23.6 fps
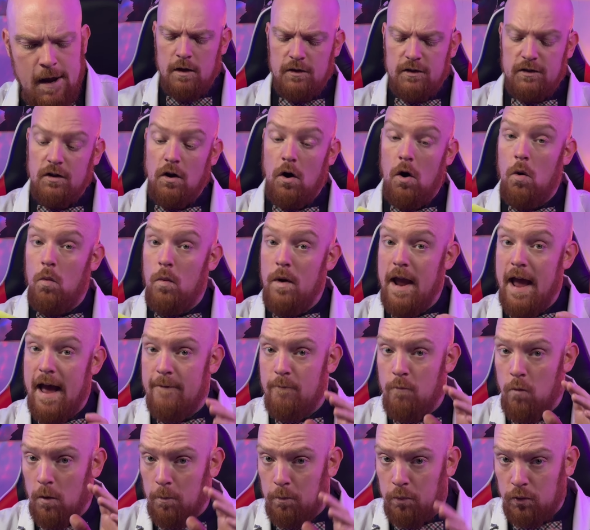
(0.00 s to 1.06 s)
So we
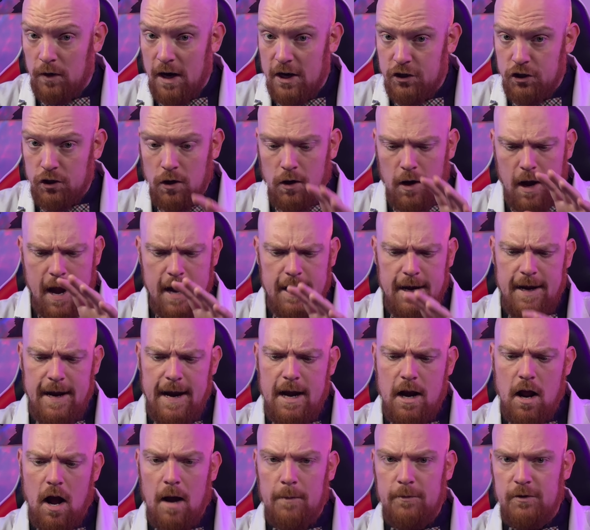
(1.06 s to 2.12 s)
have more pressure and
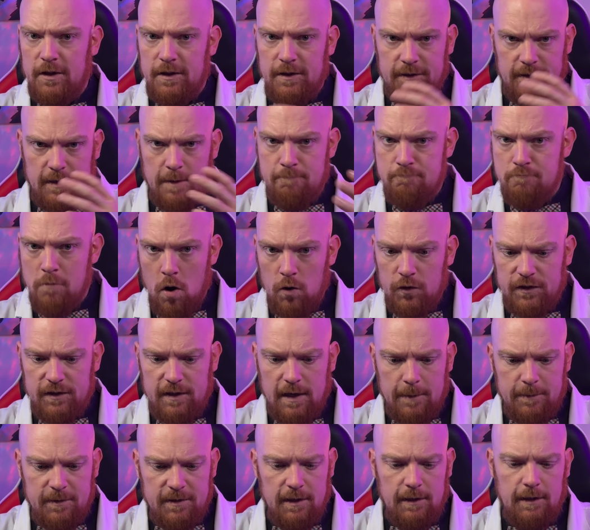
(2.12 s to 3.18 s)
heat options than most
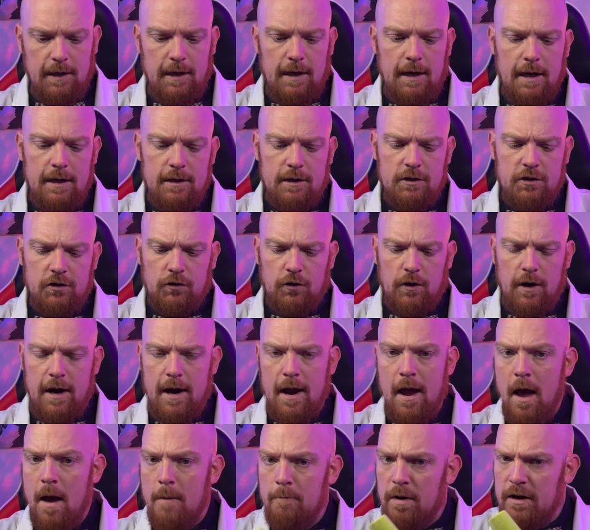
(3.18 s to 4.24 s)
tips in the industry.
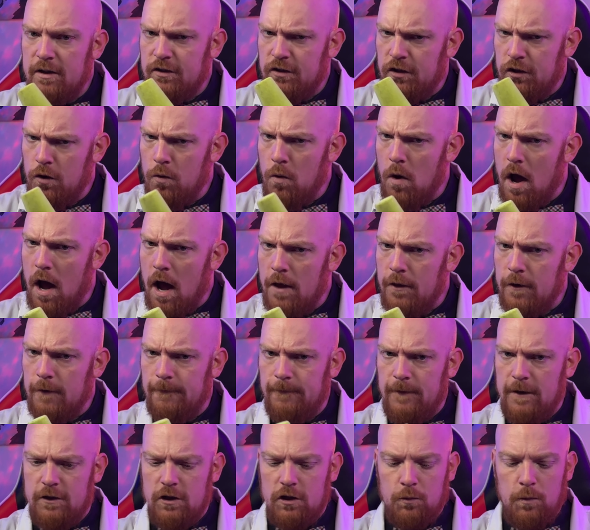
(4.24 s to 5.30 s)
But two other
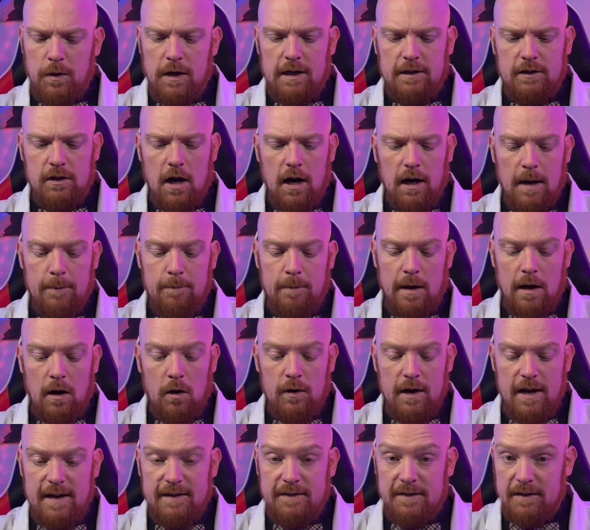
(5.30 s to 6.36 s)
features we need to talk
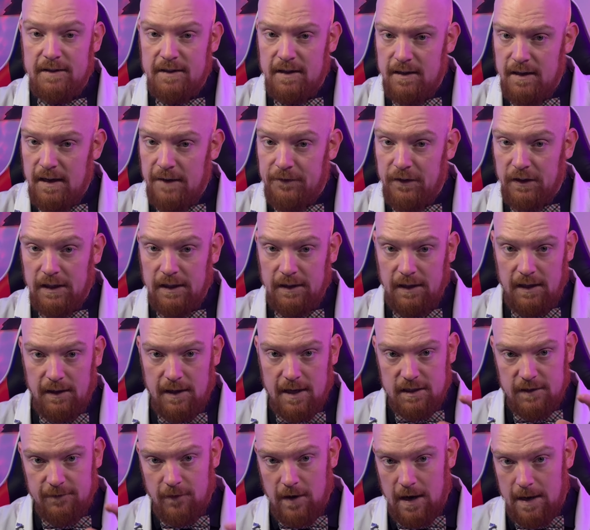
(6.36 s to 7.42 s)
about is the significantly
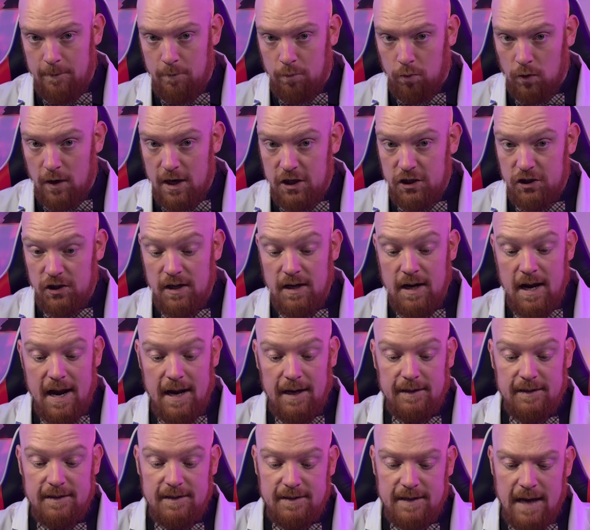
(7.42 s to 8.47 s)
less vibration
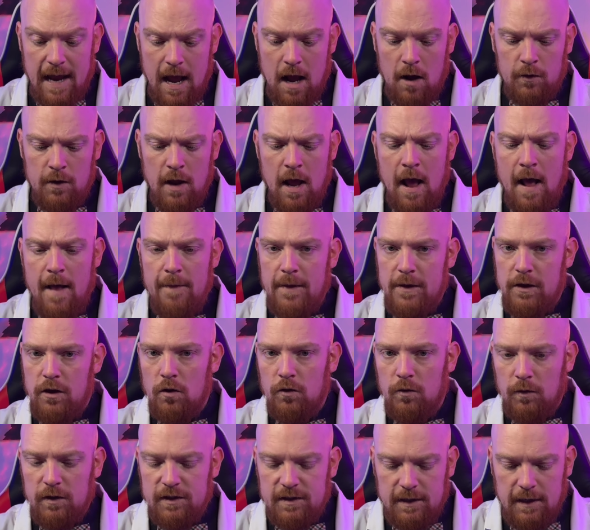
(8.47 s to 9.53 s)
and sound that
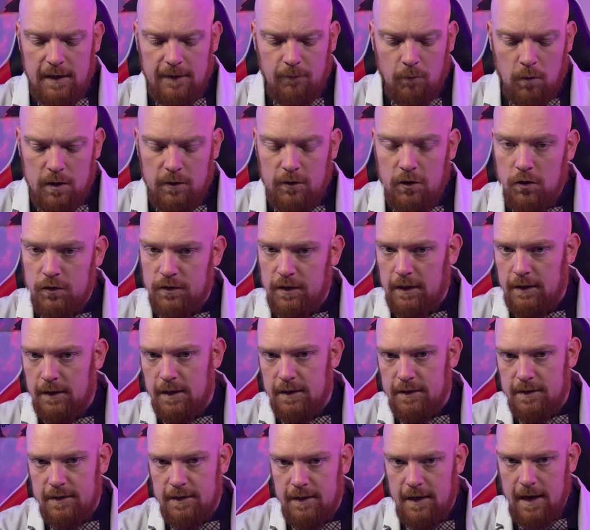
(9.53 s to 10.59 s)
you'll receive when using
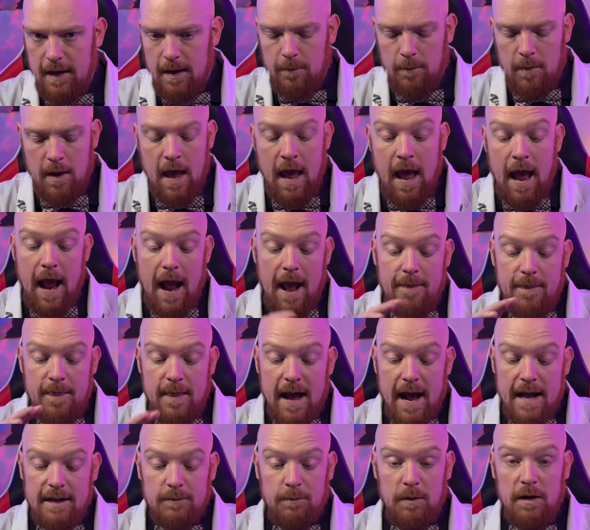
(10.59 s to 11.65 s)
this tip. And
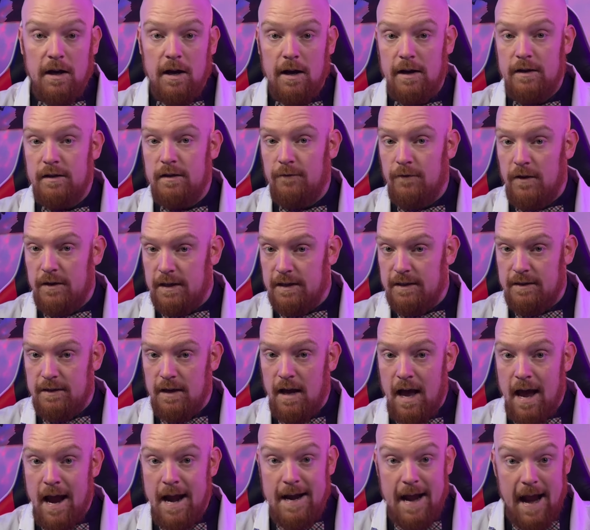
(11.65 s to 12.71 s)
that's because of the
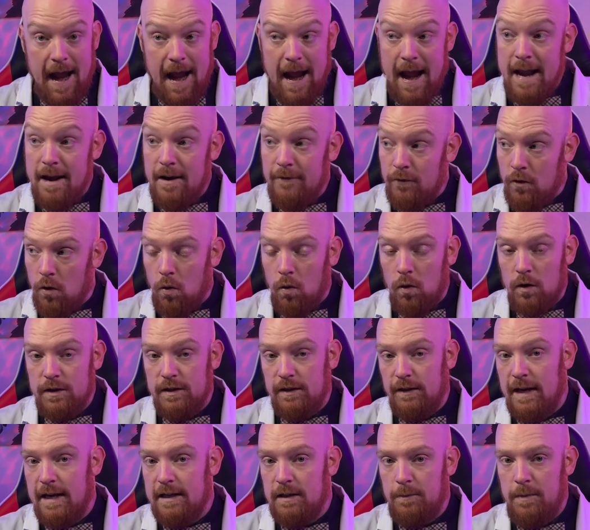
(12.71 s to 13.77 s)
design and of
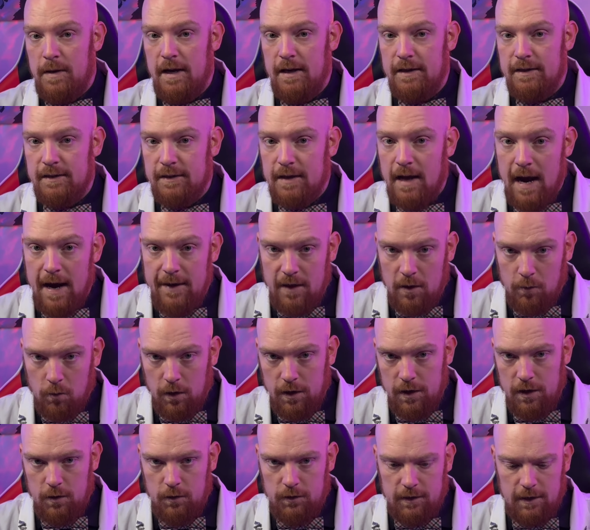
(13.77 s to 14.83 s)
course less PSI that we're
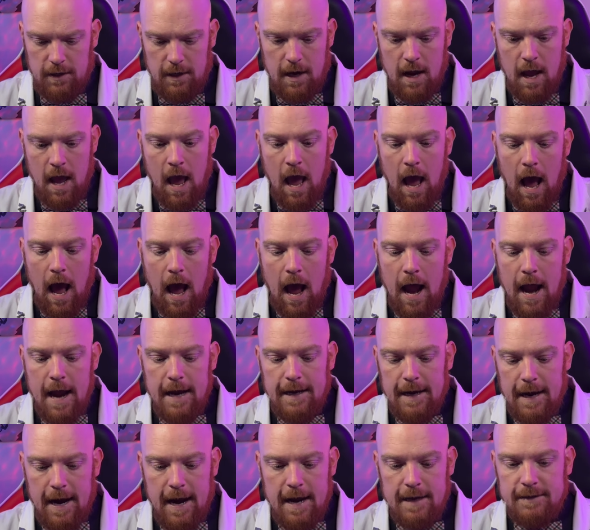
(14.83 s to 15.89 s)
using. I
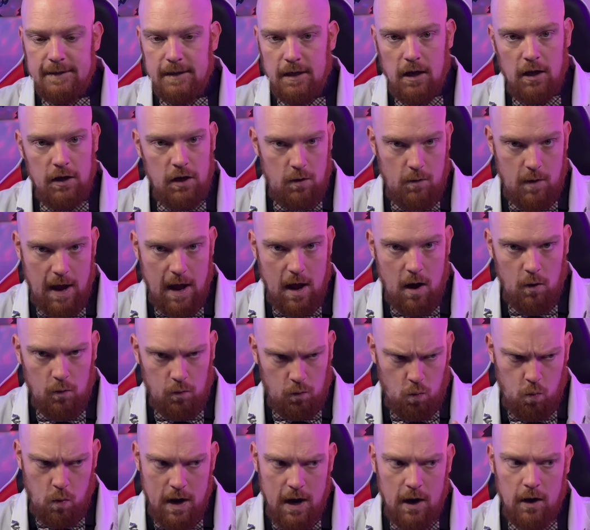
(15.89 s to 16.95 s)
can't tell you how
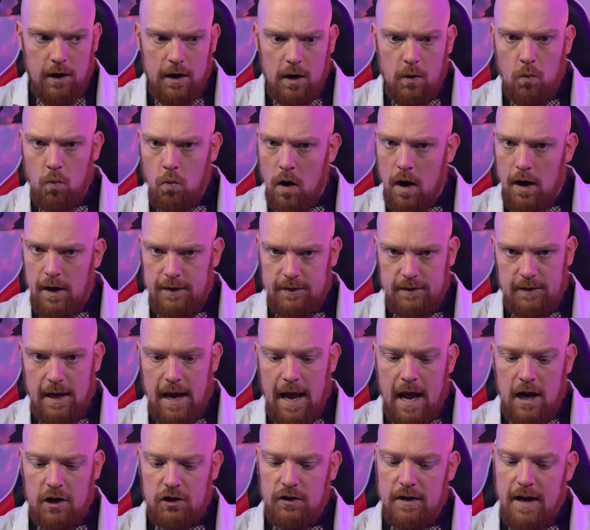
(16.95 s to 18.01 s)
weird it was
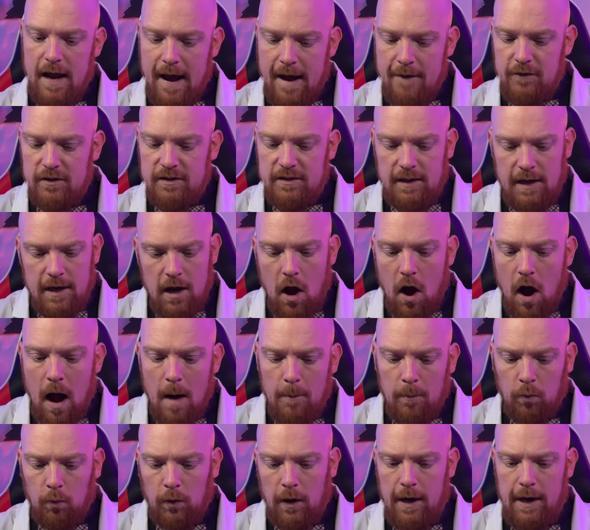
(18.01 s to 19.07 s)
to actually have this thing
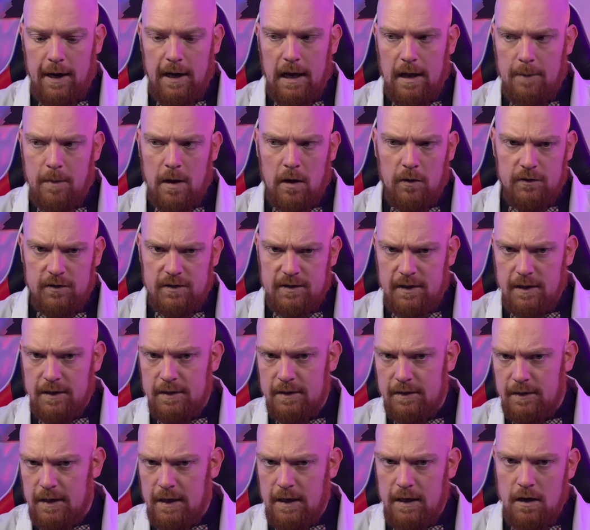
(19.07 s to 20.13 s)
operating about
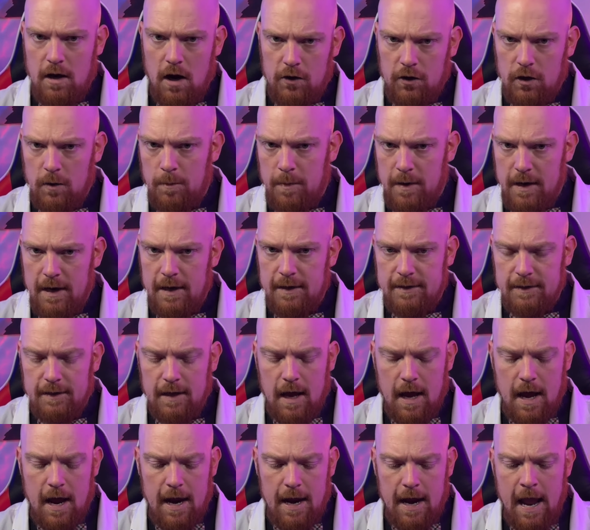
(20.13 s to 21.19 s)
1600
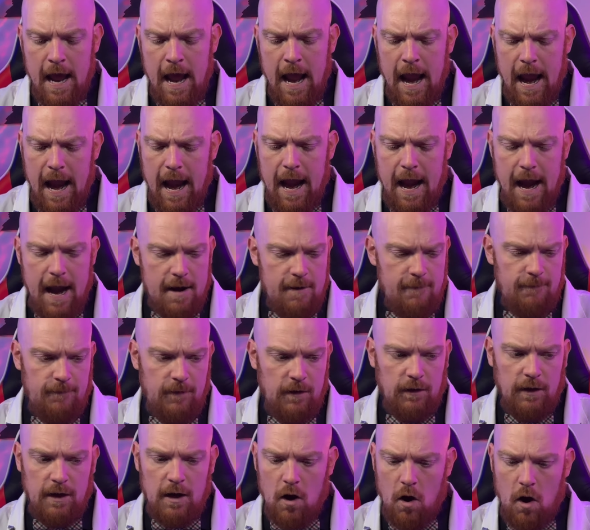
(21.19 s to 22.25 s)
PSI and
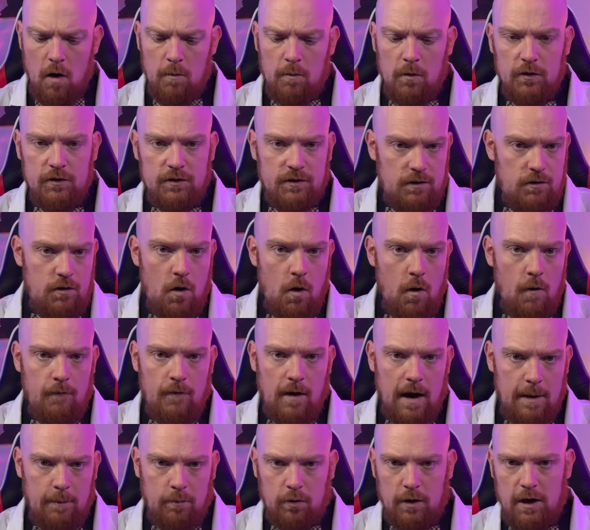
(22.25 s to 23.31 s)
feeling almost no
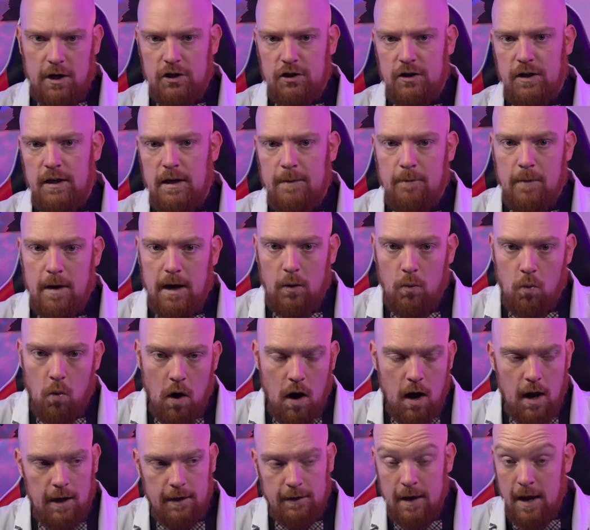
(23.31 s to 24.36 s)
vibration in my
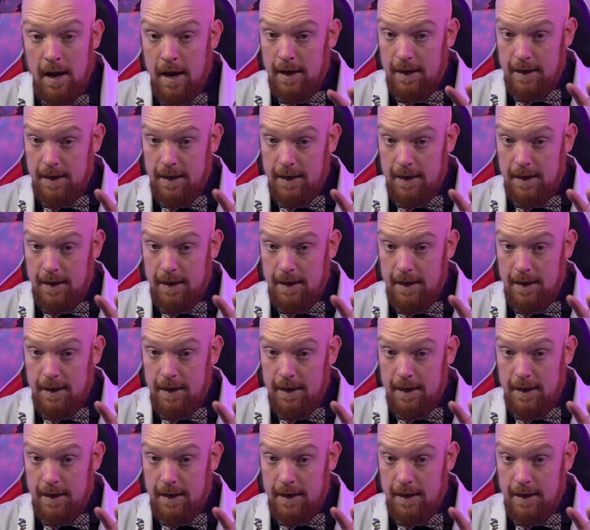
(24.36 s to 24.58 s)
wand.